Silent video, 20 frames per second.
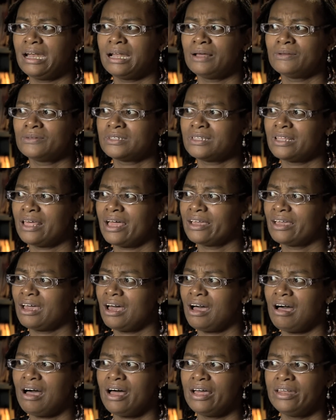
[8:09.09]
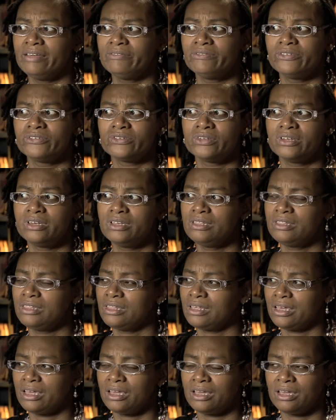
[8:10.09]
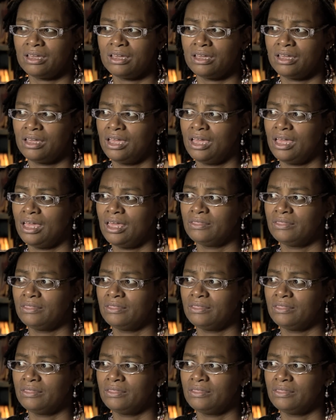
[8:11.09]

And I was like, God, if there's anything